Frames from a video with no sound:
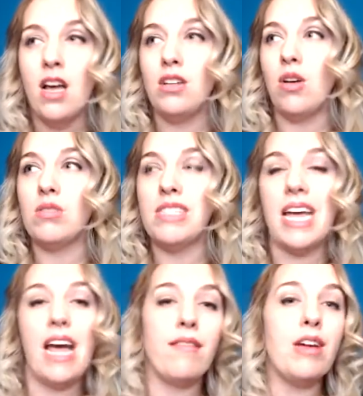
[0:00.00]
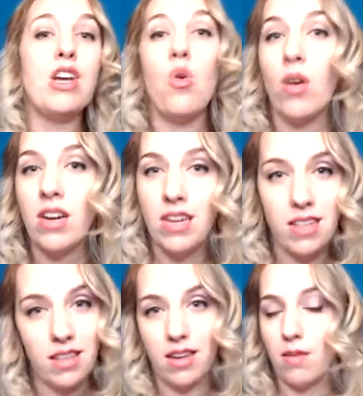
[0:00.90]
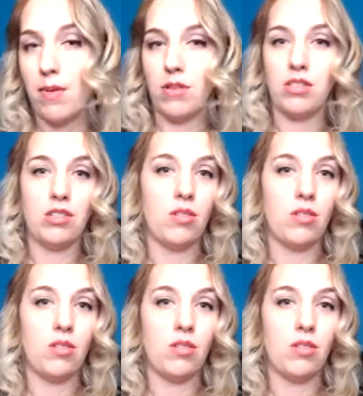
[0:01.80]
Don't say every quirky thing about you.